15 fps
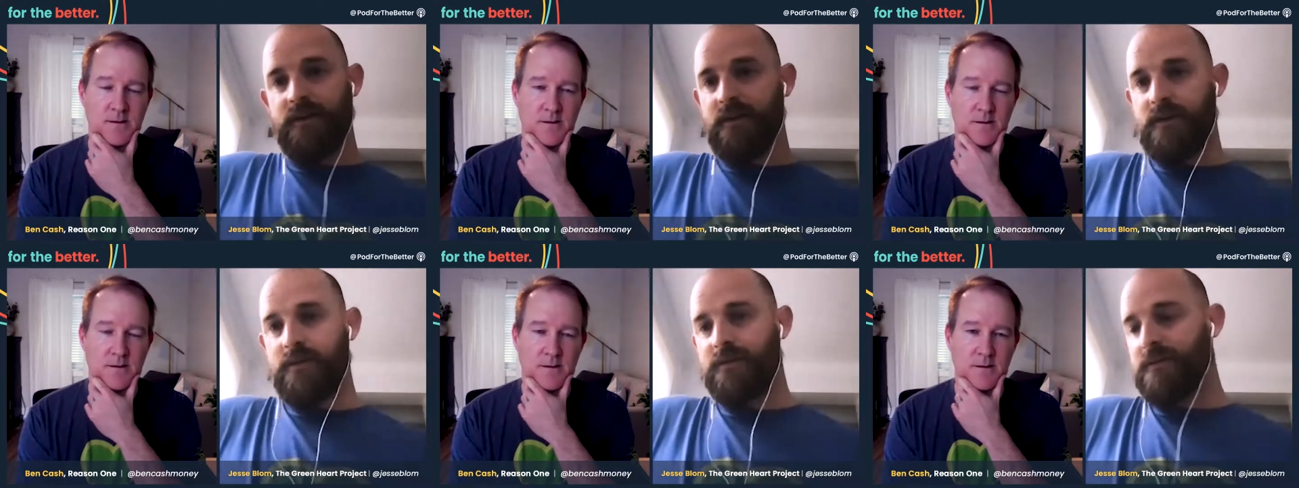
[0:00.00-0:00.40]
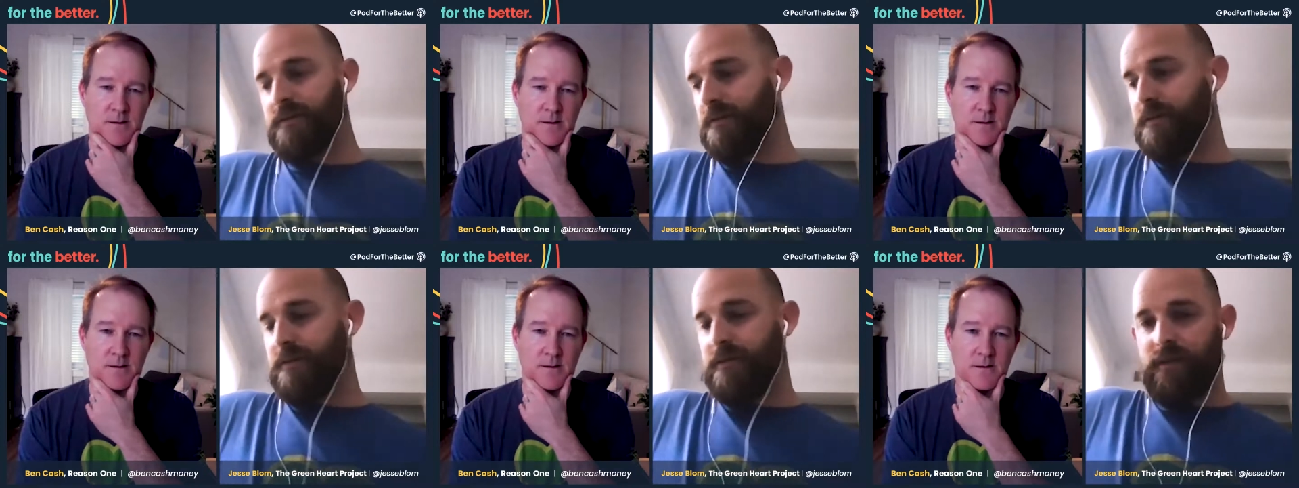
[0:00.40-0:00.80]
Speaker 1: you know,
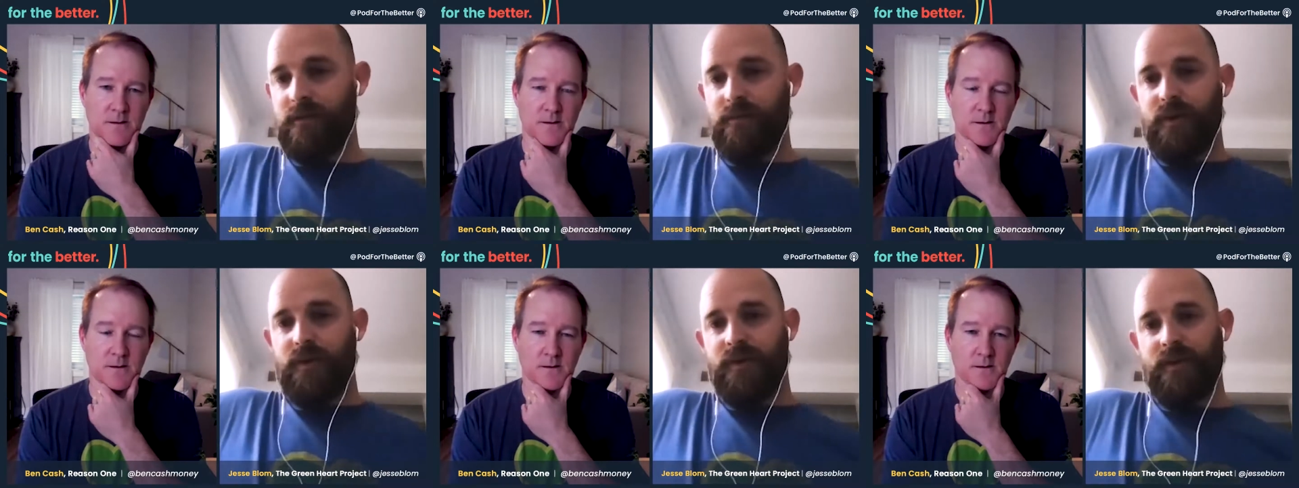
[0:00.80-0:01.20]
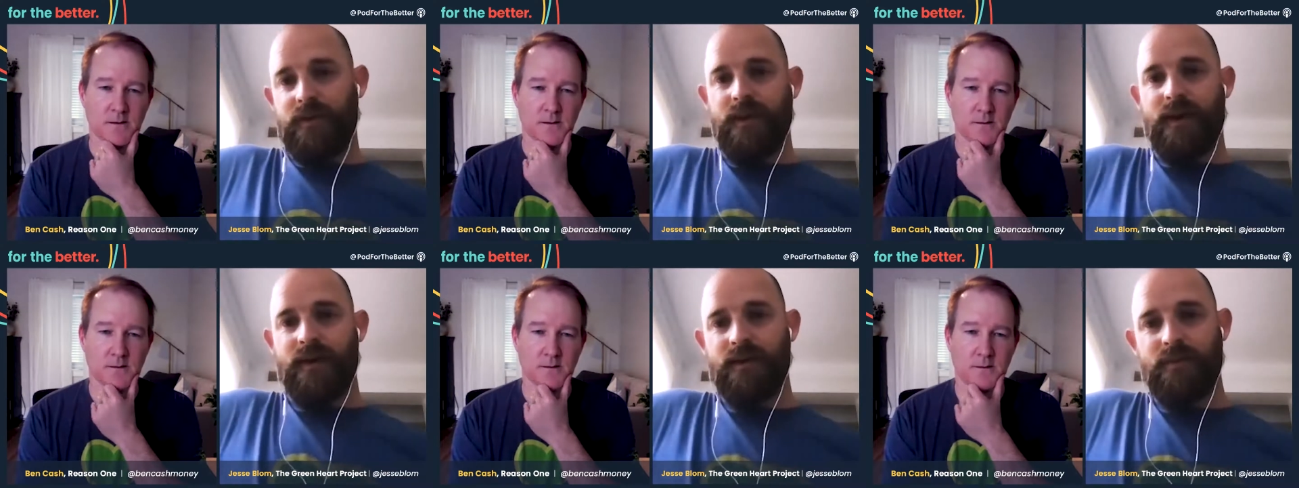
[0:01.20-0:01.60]
they're both
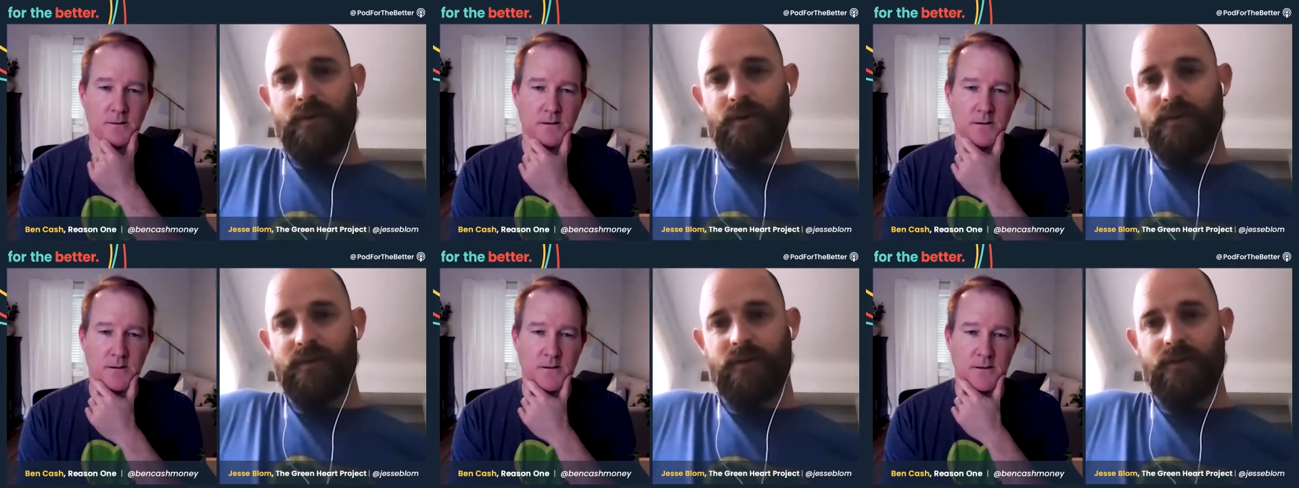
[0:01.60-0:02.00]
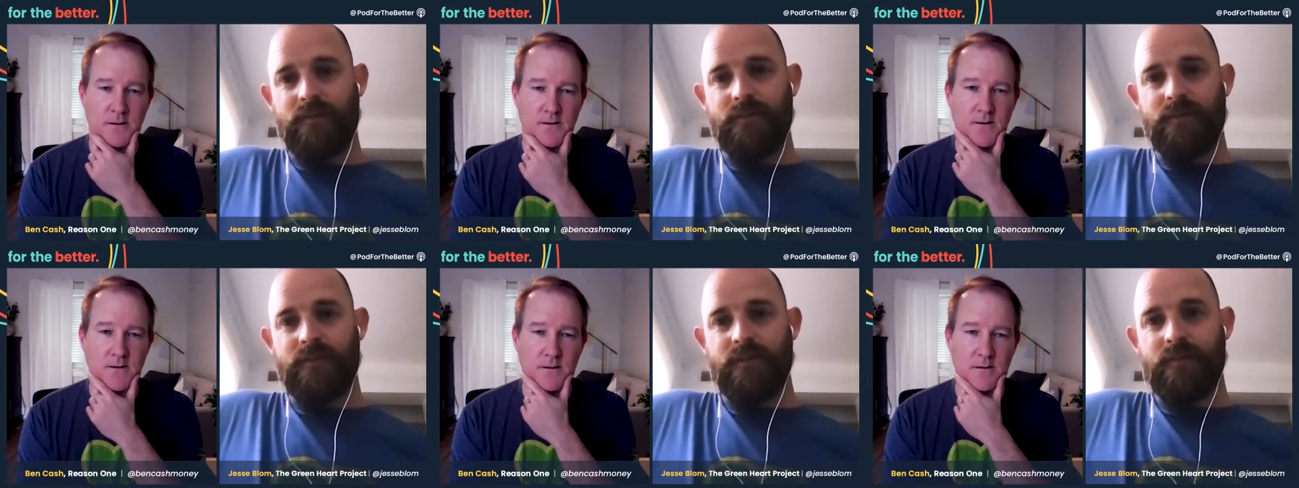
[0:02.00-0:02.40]
yeah they're both sort
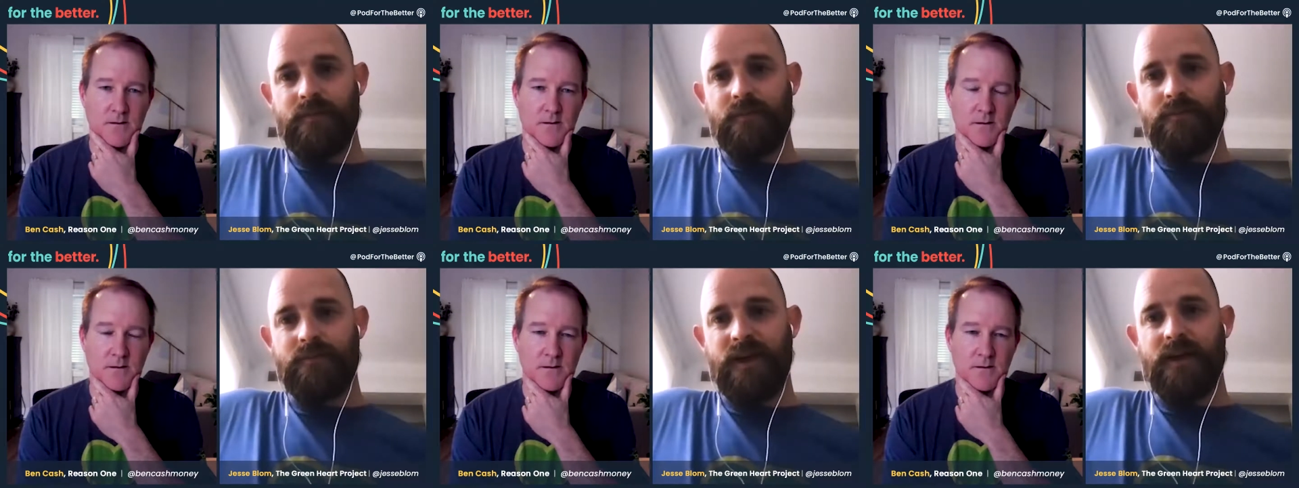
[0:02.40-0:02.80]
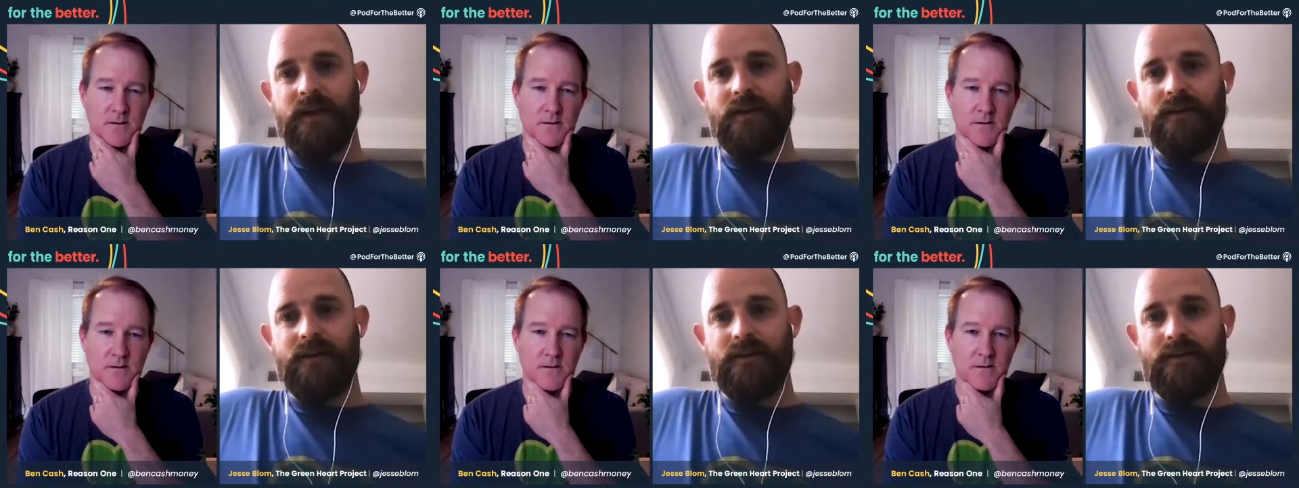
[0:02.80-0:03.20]
of
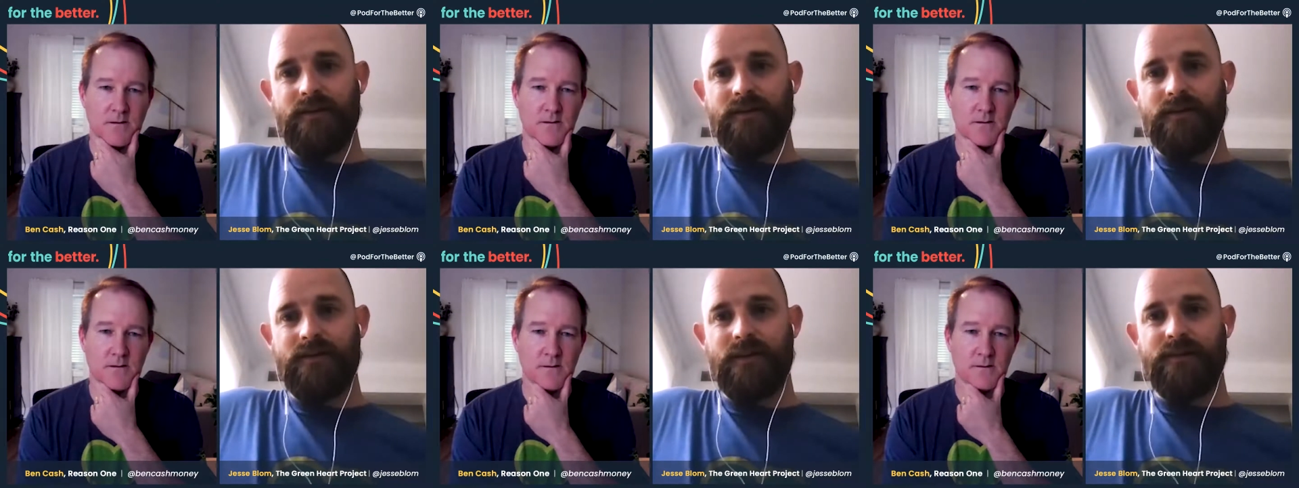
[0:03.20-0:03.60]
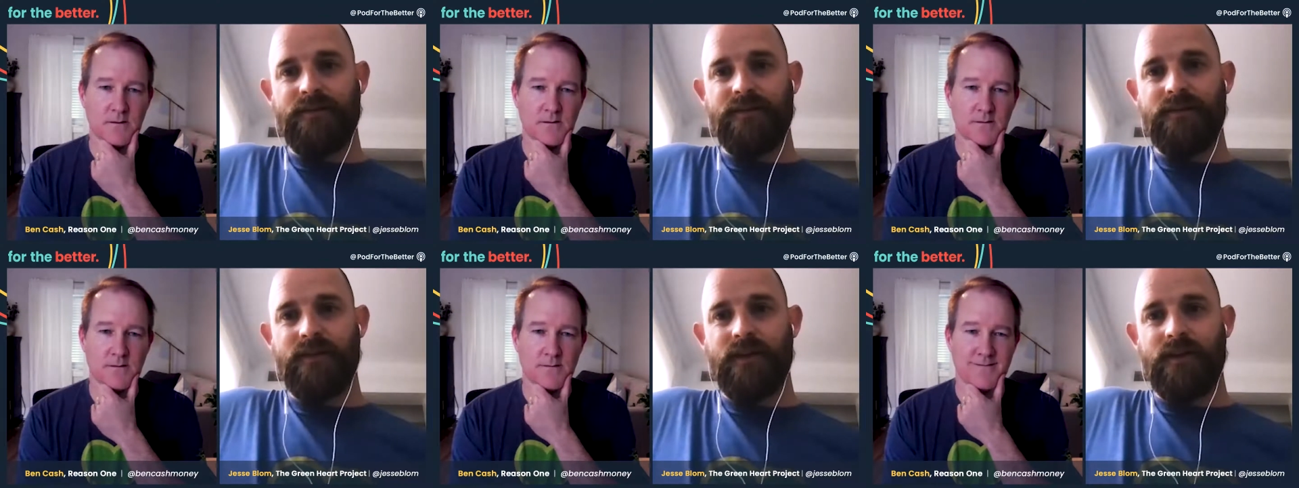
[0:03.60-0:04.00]
big
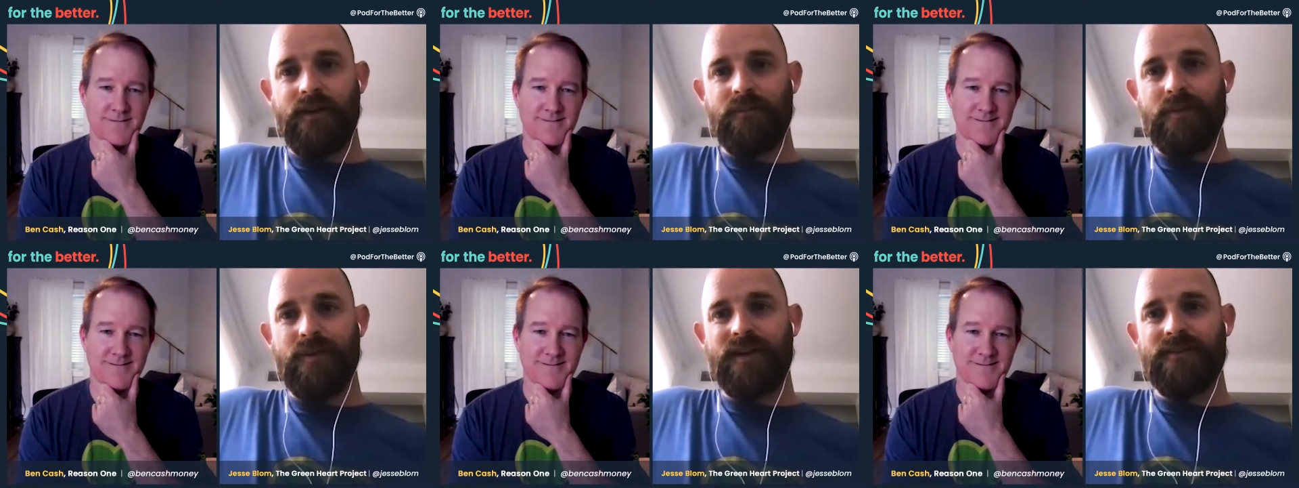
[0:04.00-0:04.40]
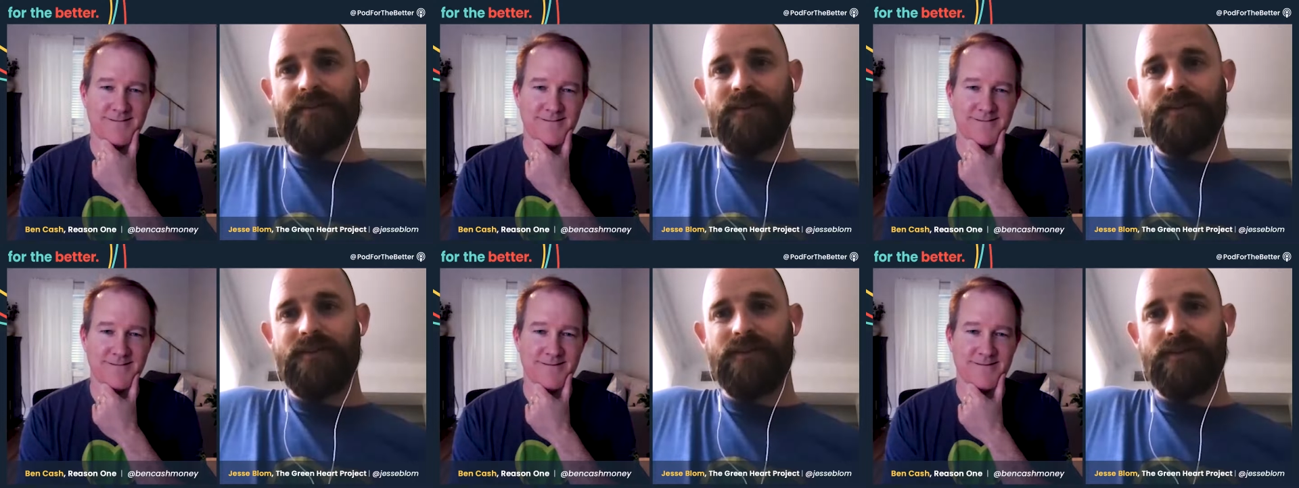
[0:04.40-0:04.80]
uh, public
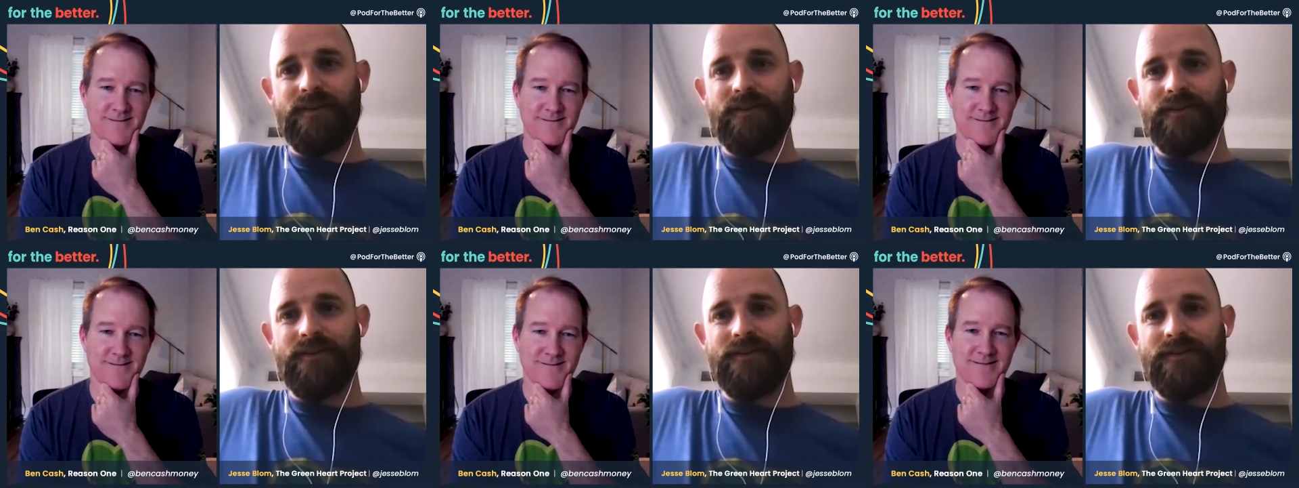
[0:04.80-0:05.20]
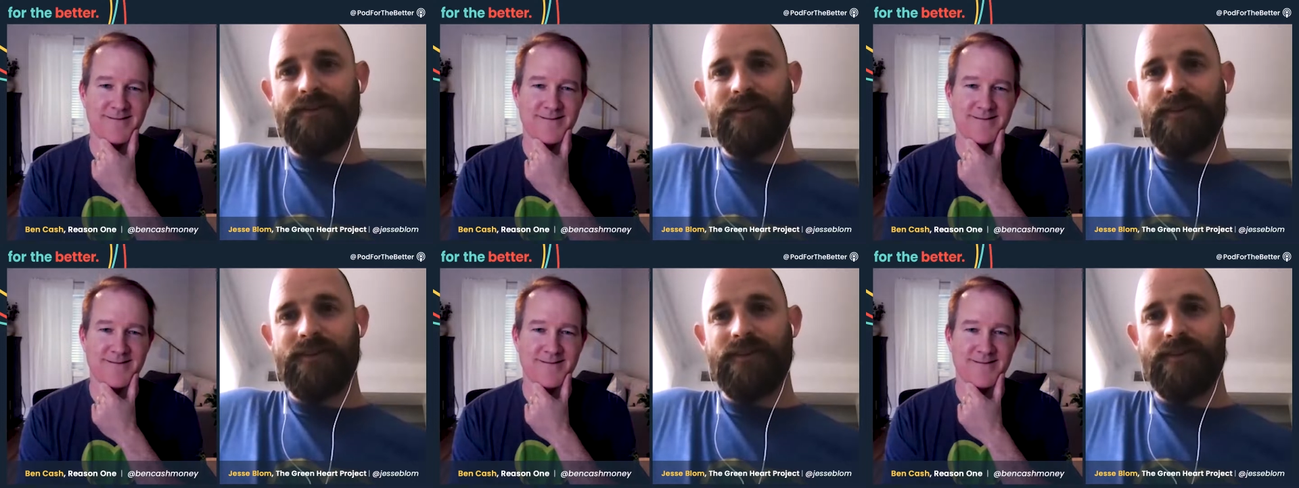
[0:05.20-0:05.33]
institutions.